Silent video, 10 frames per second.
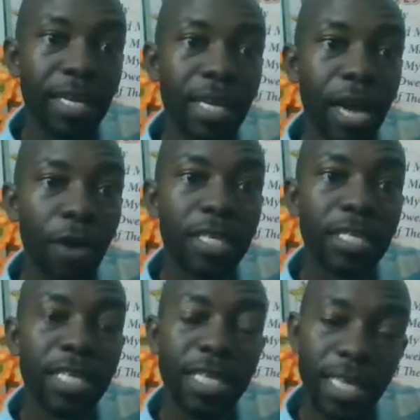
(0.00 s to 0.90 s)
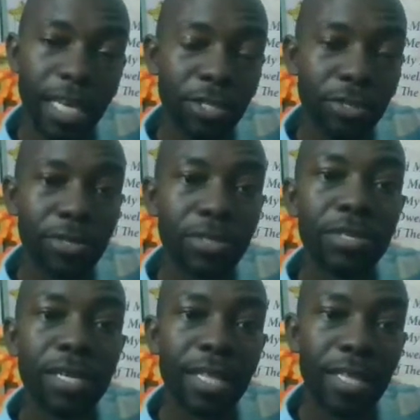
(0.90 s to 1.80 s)
Now, in Dedication
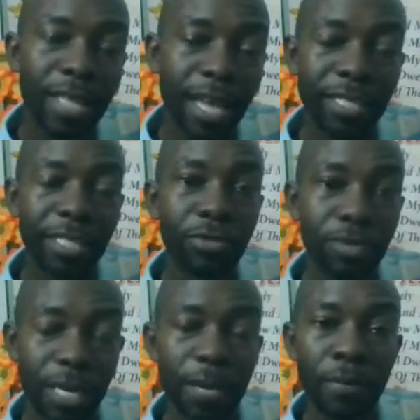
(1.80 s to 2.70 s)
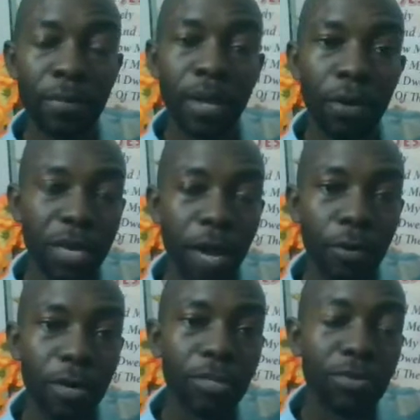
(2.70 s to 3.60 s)
Thursday today, we are
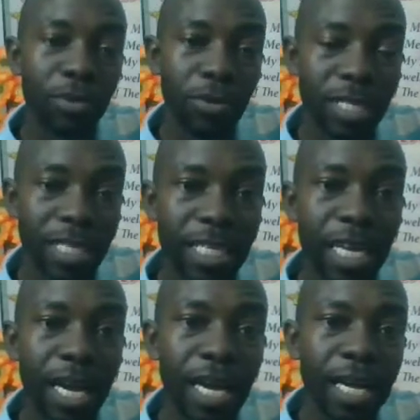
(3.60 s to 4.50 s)
going to consider